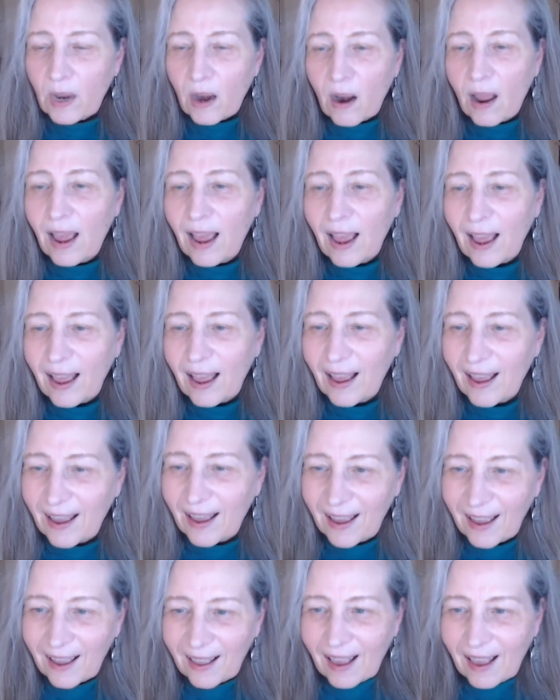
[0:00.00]
Yeah.
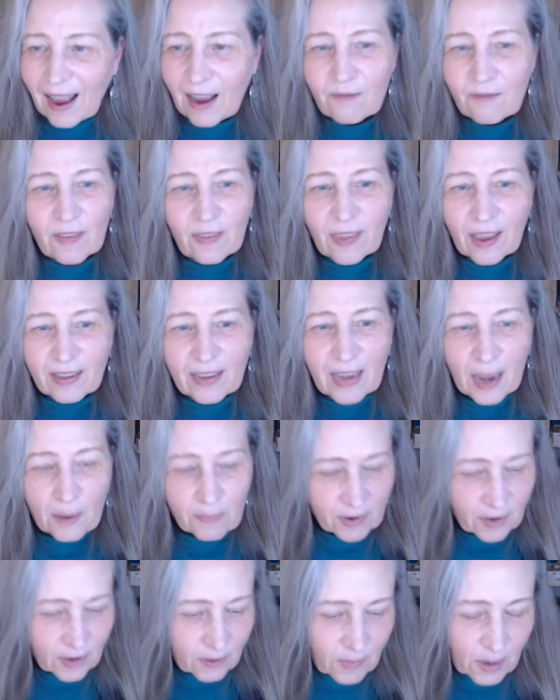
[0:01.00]
That's
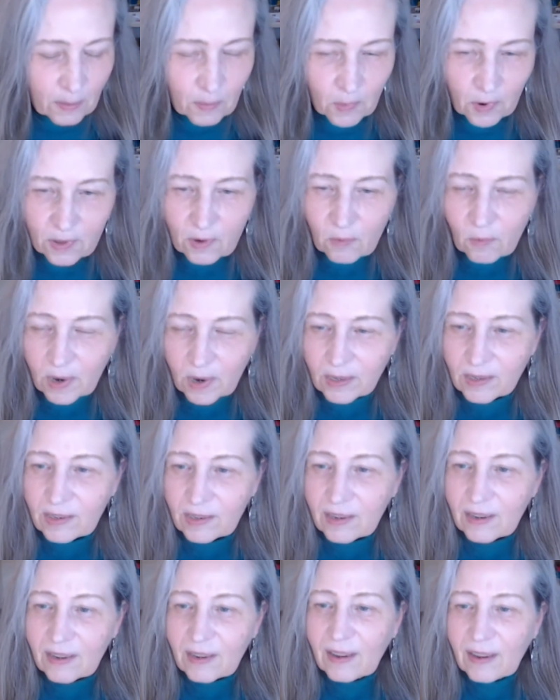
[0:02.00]
happened to me more than
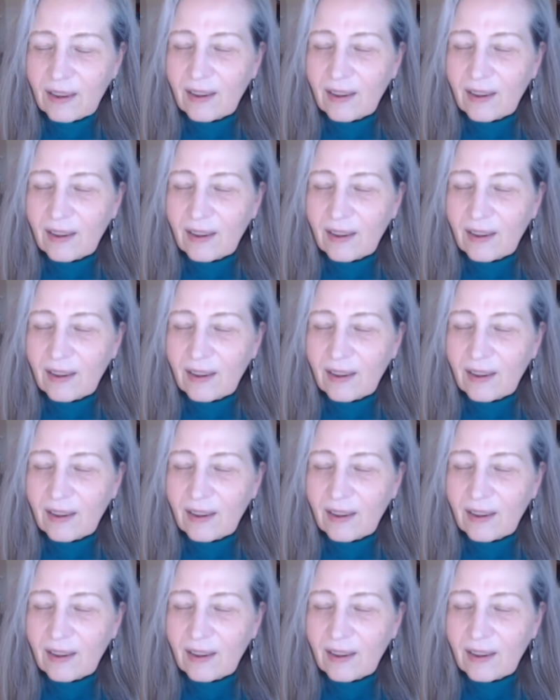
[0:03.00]
once.